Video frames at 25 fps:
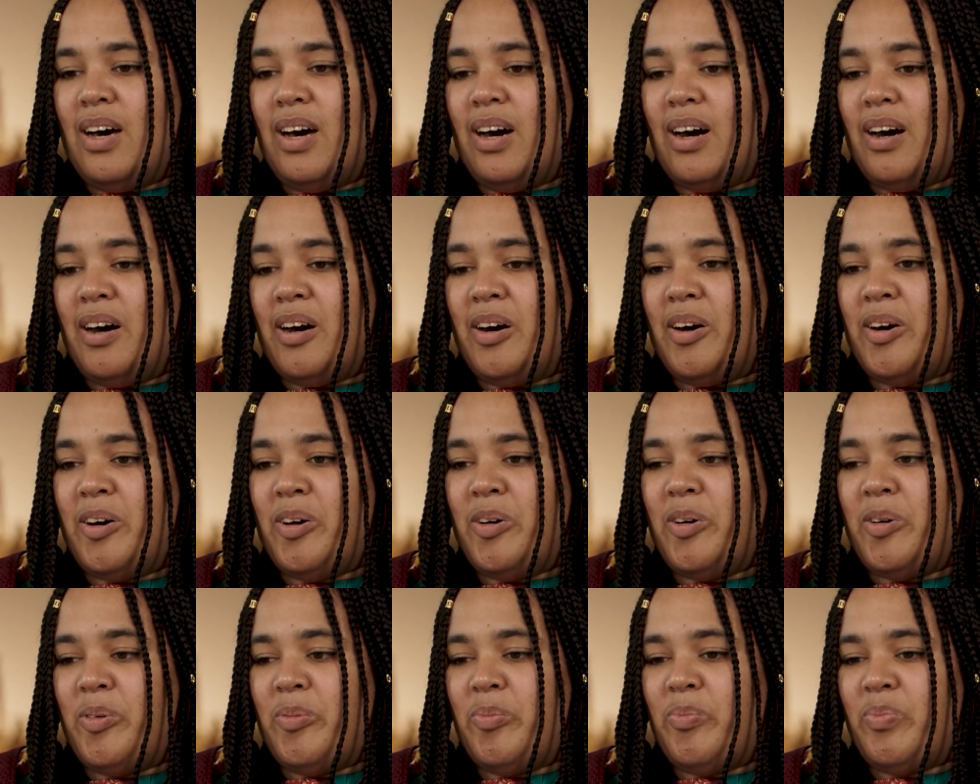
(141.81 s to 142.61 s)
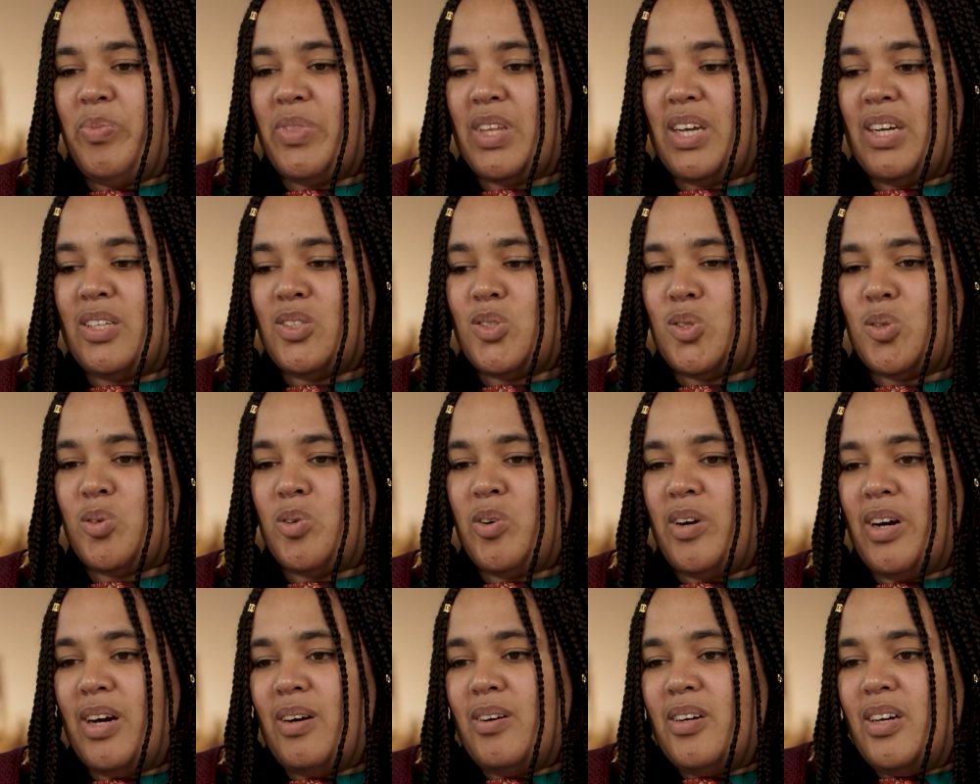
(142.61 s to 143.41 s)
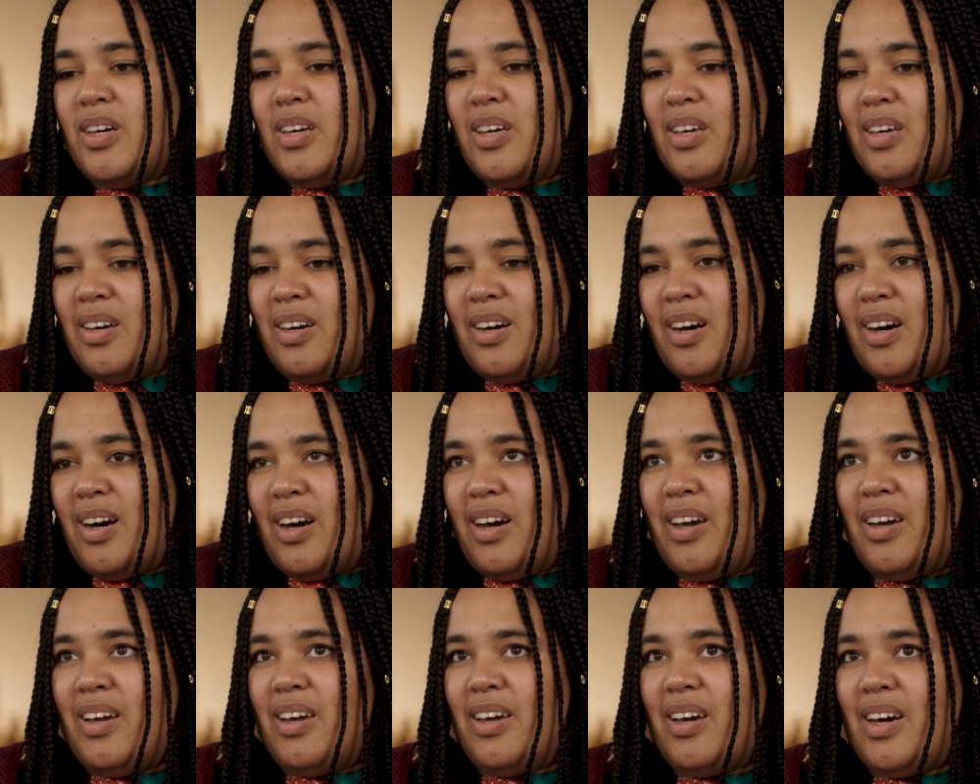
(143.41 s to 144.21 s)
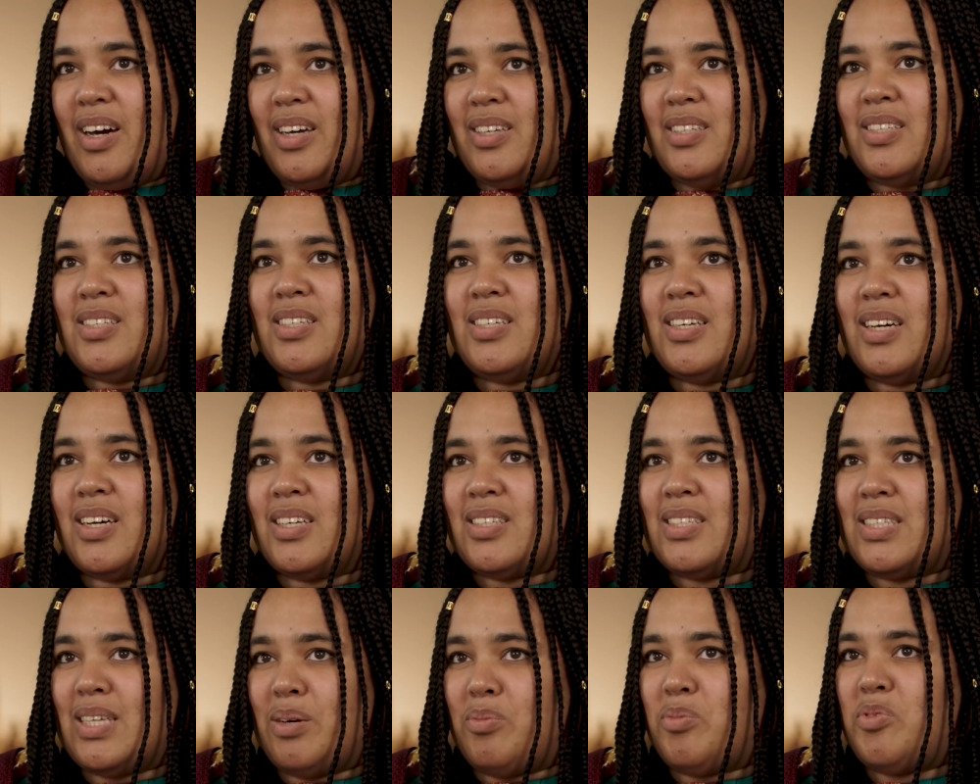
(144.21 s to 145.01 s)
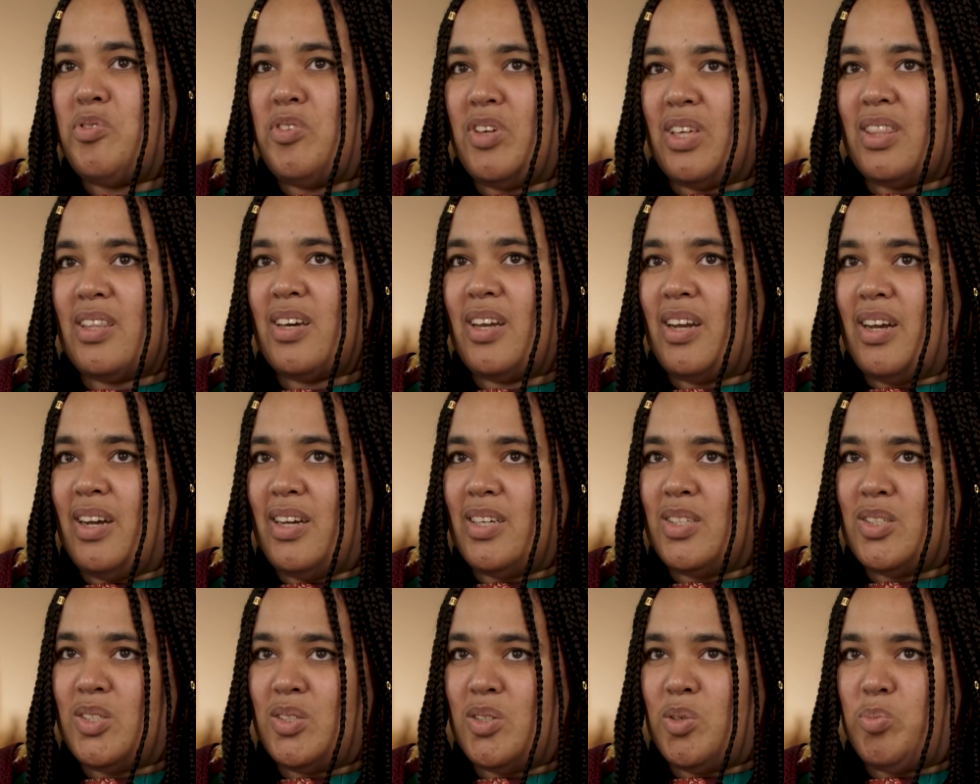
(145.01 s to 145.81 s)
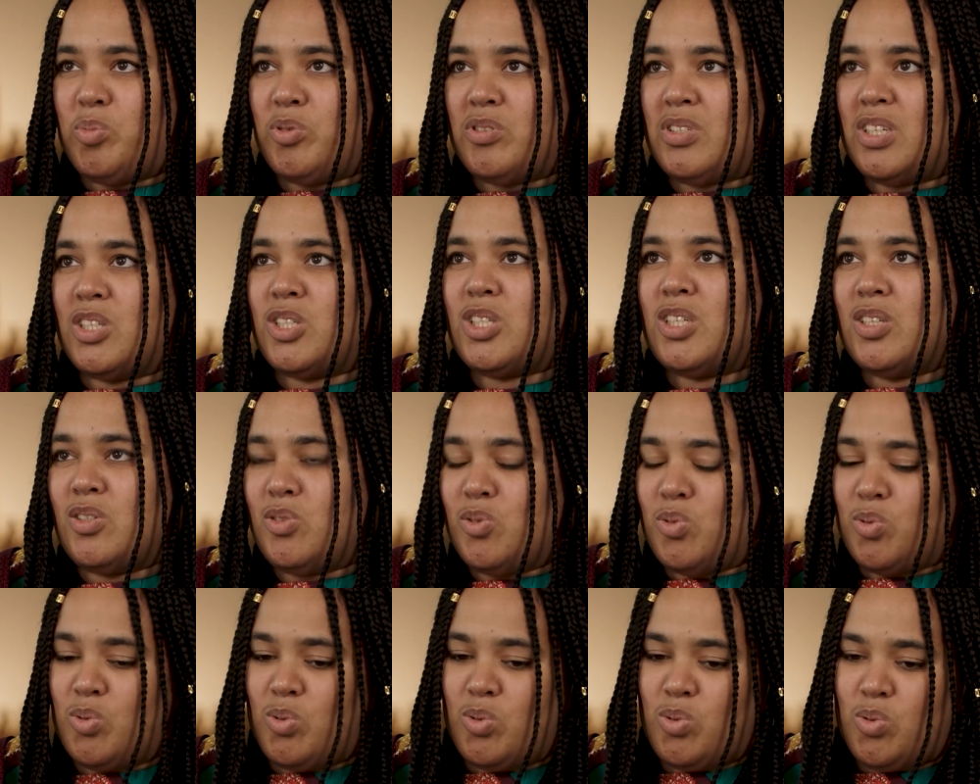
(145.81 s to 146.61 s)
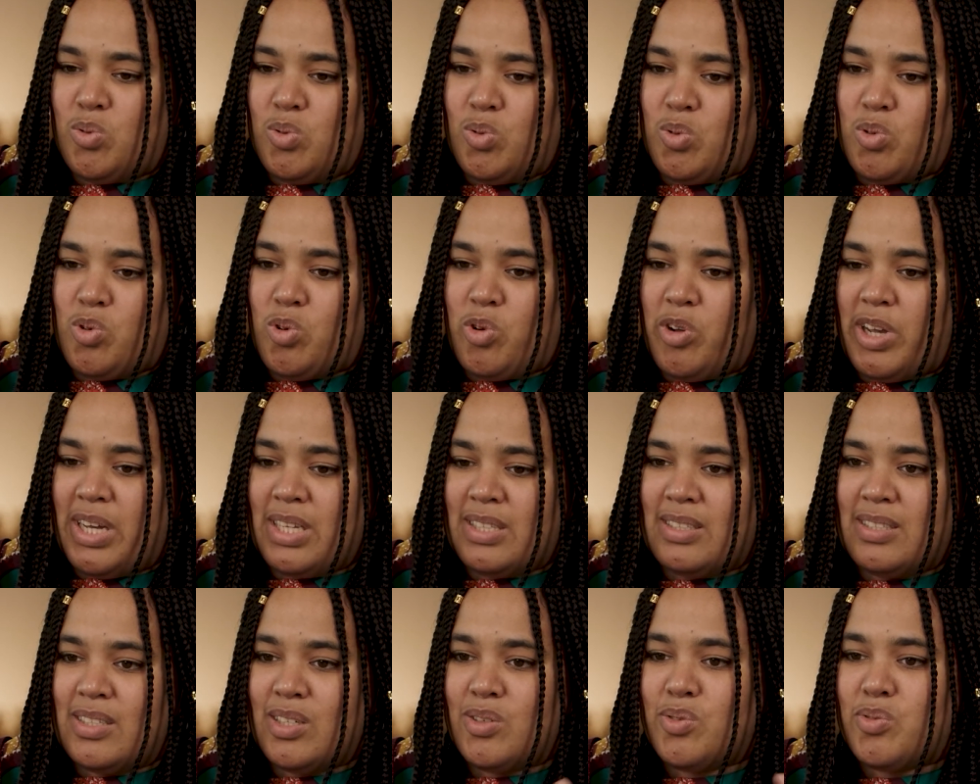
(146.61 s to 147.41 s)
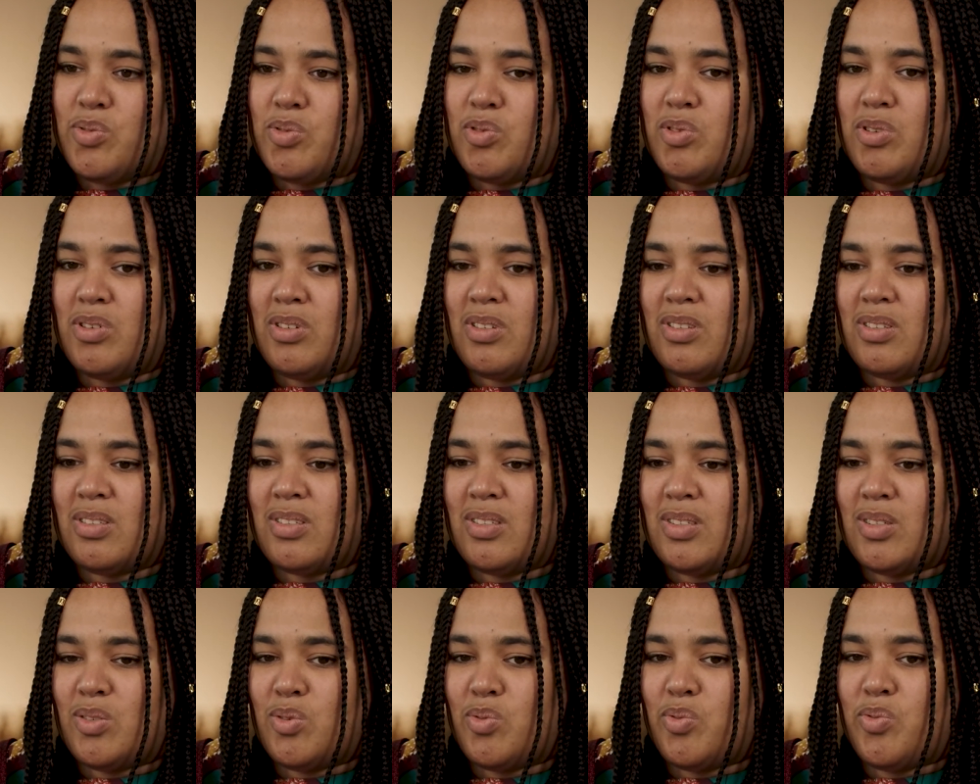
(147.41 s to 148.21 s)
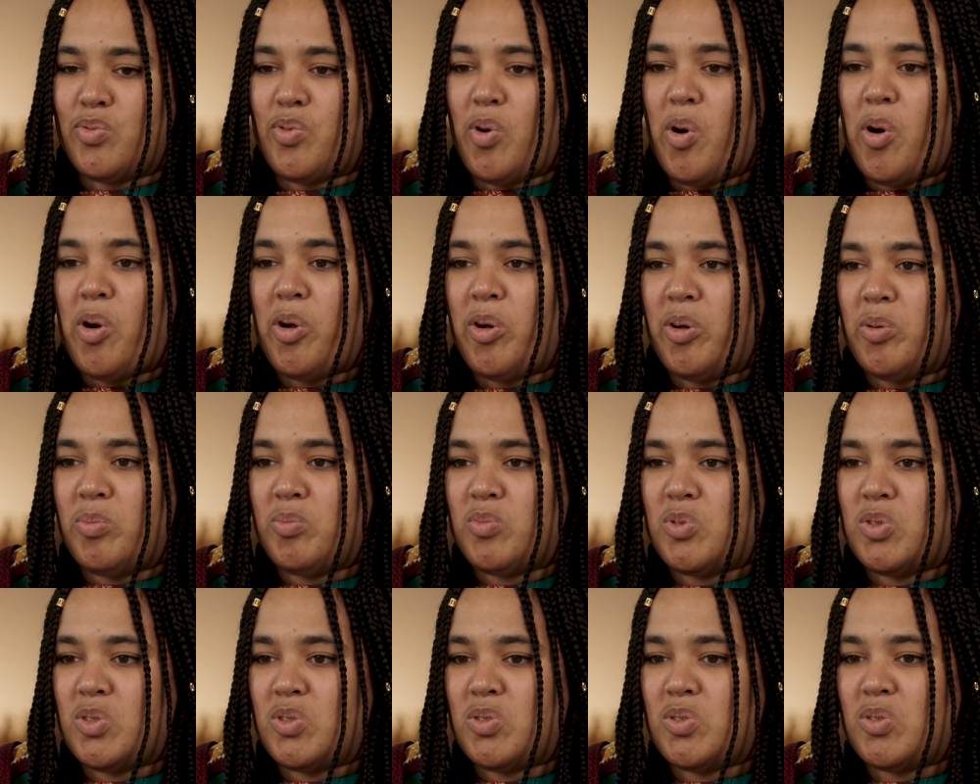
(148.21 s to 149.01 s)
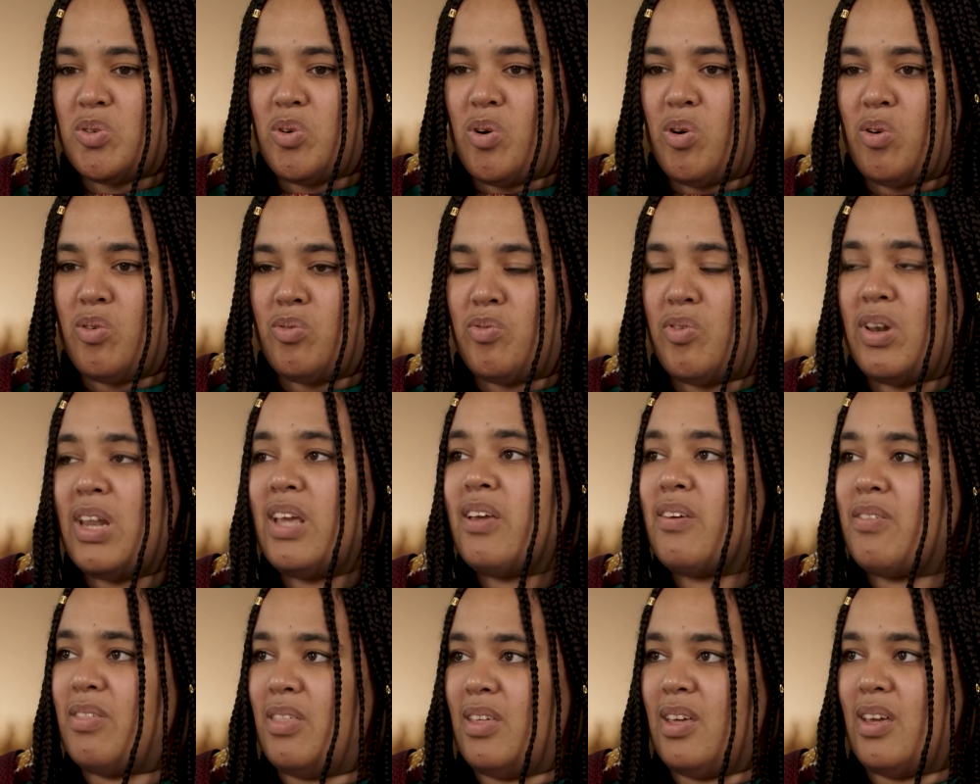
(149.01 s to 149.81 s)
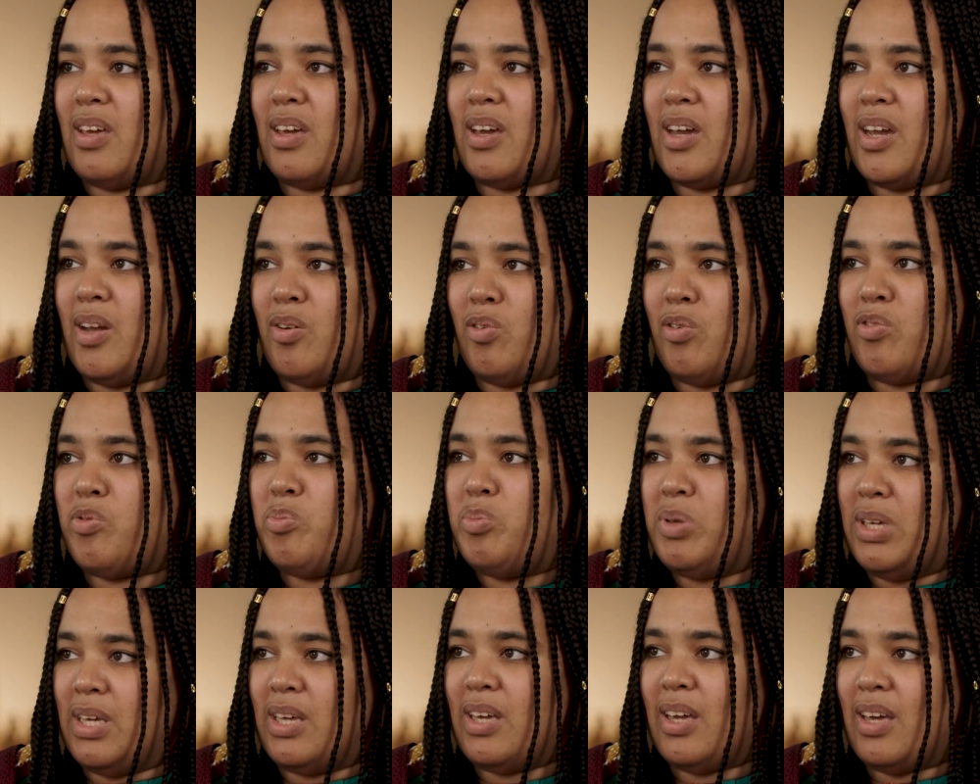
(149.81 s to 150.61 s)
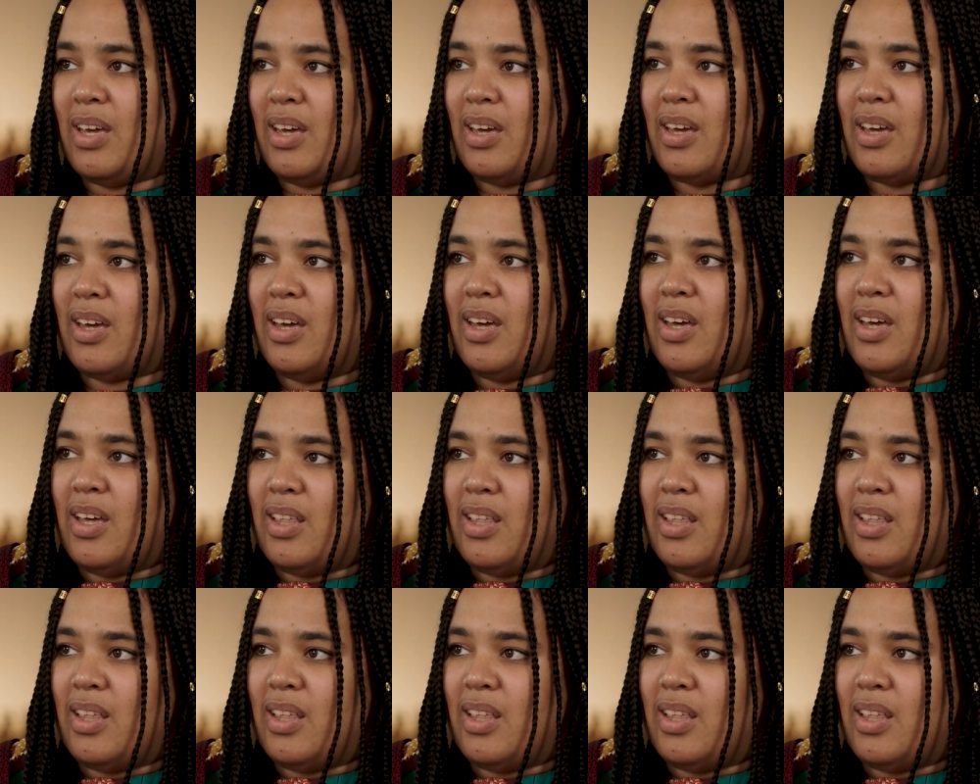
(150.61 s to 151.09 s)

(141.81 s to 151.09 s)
And so I see as something that has a potential to create different forms of living and of being